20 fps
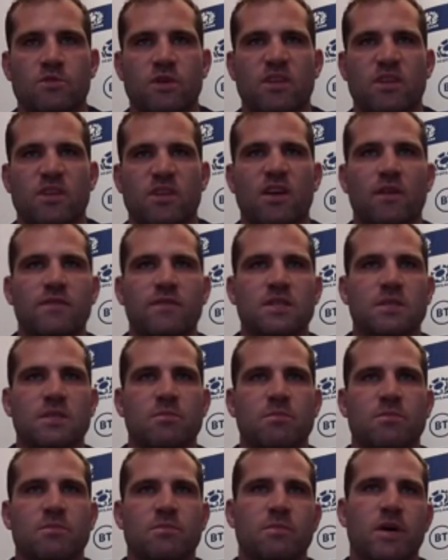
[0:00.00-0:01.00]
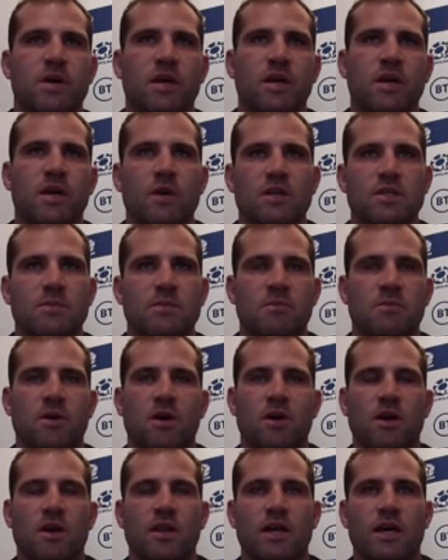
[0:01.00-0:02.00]
I think obviously playing well is a big part of
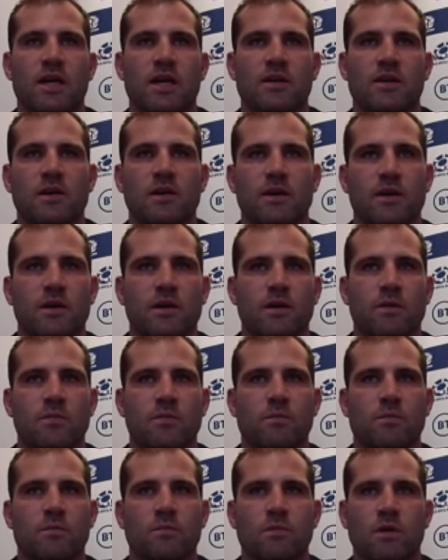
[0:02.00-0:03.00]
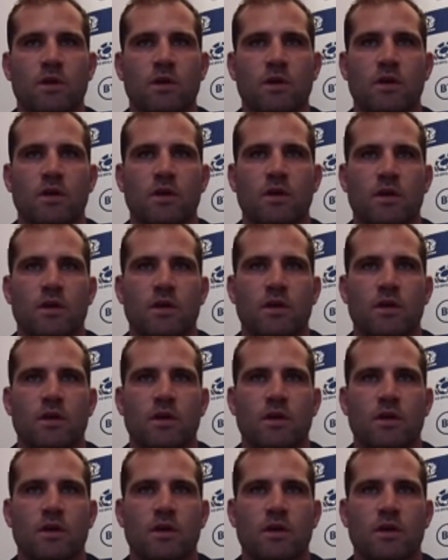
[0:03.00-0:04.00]
that. You
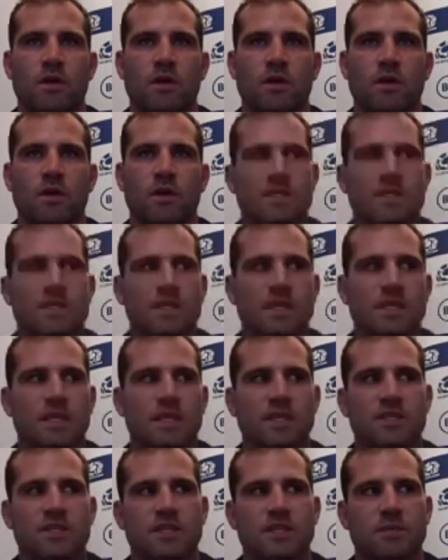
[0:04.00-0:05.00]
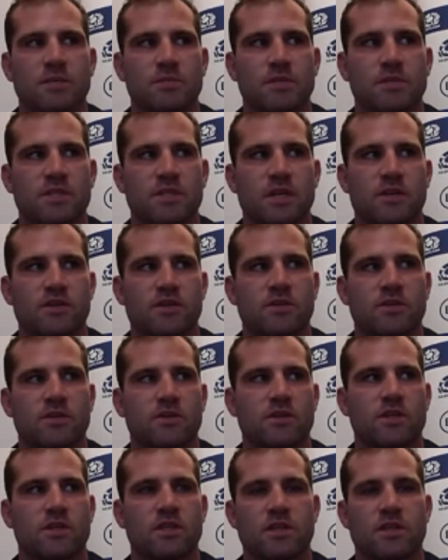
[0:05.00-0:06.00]
know, a lot of what I see leadership is
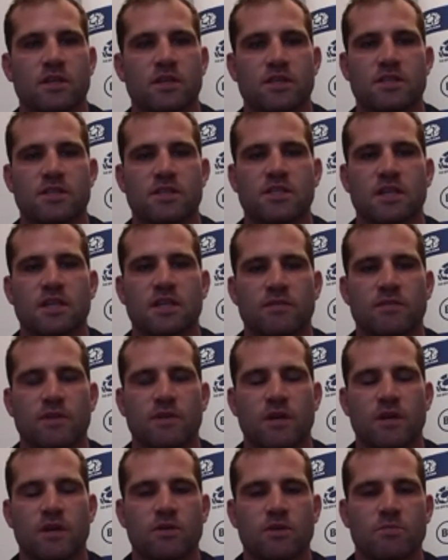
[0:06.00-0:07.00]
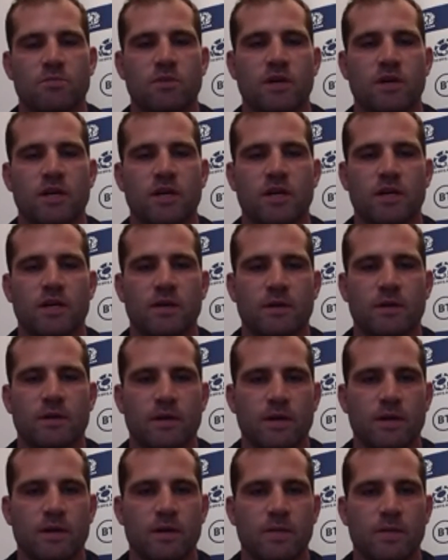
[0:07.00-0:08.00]
how you conduct yourself and how you play.
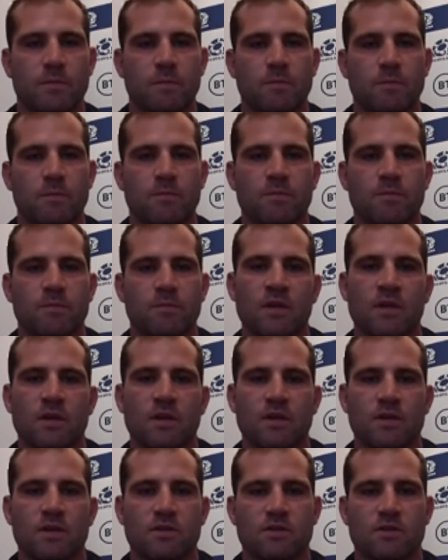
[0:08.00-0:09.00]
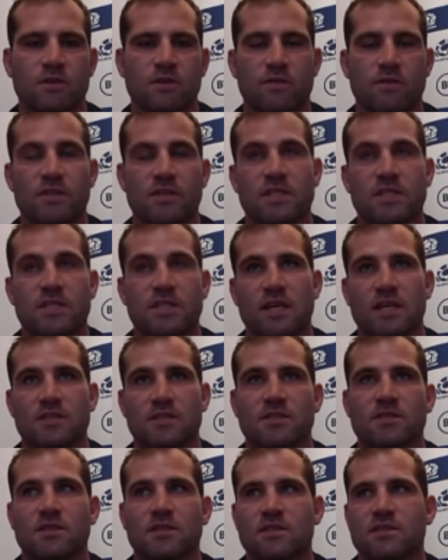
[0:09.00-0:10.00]
So obviously
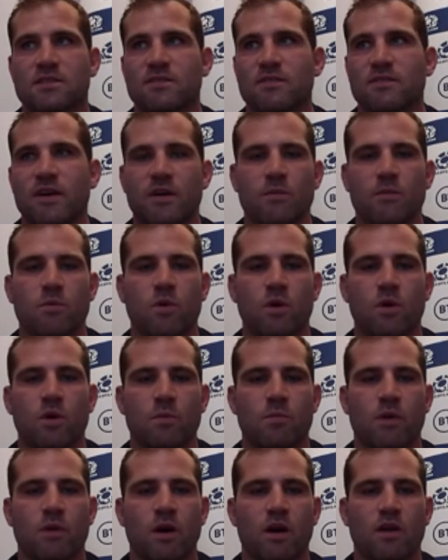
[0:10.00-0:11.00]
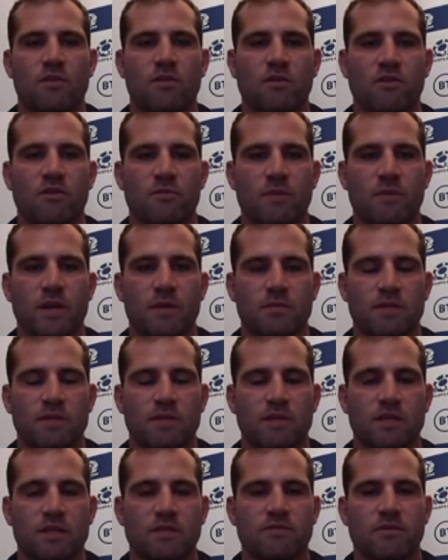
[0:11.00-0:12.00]
it's a very important part of being able to
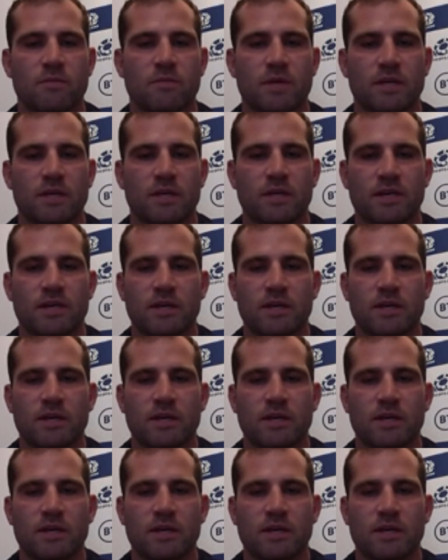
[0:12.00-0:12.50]
lead for me.